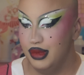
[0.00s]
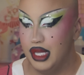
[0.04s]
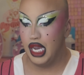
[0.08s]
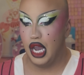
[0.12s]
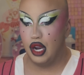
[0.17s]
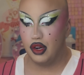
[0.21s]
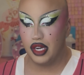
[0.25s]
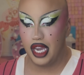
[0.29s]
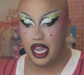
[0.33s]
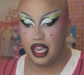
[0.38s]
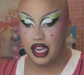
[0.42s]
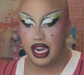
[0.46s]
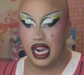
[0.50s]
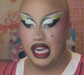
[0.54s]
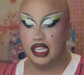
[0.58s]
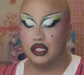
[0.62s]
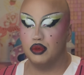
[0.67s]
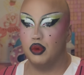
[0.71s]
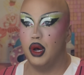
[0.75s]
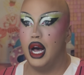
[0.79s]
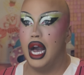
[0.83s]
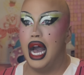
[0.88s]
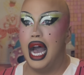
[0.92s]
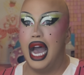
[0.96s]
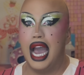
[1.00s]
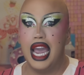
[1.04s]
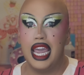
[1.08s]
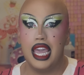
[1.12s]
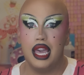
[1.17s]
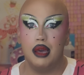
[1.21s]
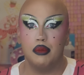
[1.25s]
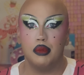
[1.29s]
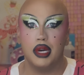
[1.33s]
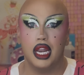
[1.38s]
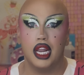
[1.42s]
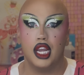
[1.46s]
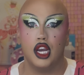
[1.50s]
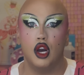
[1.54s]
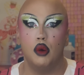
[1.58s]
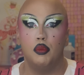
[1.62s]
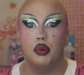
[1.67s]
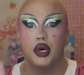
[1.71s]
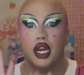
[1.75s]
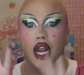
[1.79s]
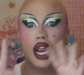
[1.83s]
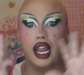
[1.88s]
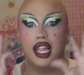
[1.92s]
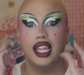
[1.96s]
Okay, you guys, well, I am gonna go
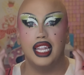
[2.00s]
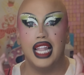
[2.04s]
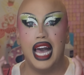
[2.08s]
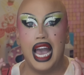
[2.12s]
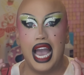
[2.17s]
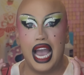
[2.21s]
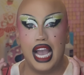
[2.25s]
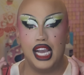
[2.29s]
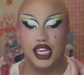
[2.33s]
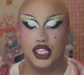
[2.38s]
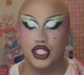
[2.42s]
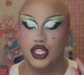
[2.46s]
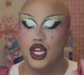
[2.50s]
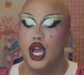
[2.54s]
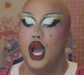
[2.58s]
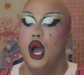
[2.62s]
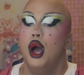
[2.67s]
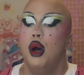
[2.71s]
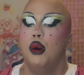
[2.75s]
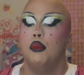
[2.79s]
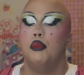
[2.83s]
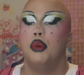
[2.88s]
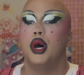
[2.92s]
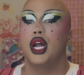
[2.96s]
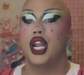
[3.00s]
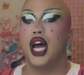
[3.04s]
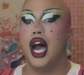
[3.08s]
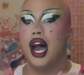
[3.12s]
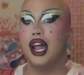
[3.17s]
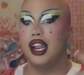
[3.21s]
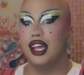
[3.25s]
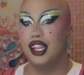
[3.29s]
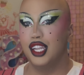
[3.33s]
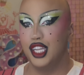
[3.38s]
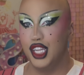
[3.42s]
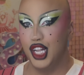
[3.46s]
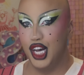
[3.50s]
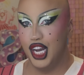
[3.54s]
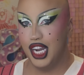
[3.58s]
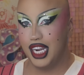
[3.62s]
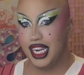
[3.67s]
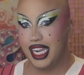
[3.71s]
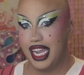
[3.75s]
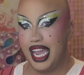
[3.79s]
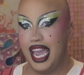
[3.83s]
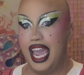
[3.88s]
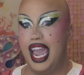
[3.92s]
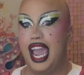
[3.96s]
put on a lash, put on a
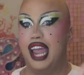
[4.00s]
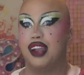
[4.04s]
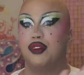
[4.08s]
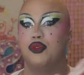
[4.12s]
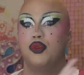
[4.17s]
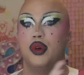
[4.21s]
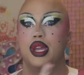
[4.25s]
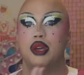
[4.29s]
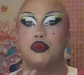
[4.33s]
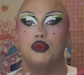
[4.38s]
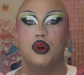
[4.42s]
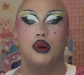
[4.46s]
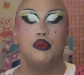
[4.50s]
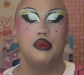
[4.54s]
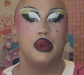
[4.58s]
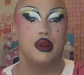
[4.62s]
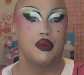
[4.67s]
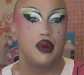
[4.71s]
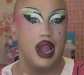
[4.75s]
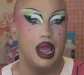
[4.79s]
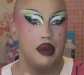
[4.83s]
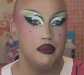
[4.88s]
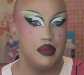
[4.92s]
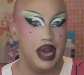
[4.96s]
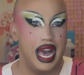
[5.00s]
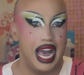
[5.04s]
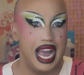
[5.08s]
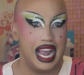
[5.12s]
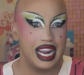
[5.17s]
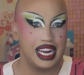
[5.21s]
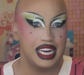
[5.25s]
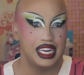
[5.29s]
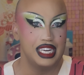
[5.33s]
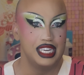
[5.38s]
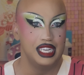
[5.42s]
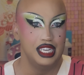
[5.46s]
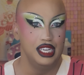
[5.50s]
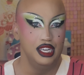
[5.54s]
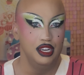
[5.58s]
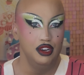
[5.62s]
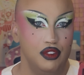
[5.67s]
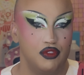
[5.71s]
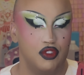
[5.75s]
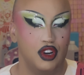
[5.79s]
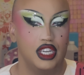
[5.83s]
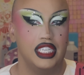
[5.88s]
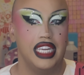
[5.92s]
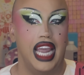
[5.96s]
look, and we will be right back
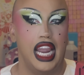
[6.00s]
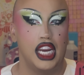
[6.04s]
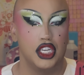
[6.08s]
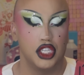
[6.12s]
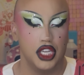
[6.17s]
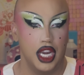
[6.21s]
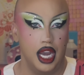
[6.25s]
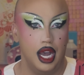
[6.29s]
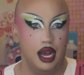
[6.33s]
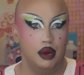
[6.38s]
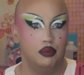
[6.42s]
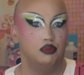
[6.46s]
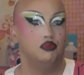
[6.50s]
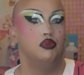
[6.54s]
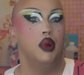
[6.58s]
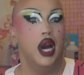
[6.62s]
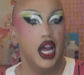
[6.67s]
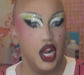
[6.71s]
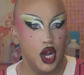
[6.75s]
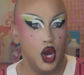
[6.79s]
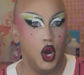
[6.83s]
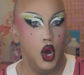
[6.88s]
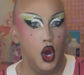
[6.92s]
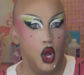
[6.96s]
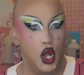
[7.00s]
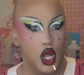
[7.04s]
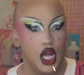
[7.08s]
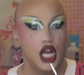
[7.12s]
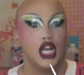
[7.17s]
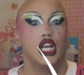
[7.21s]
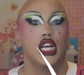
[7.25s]
for DeJa Butthole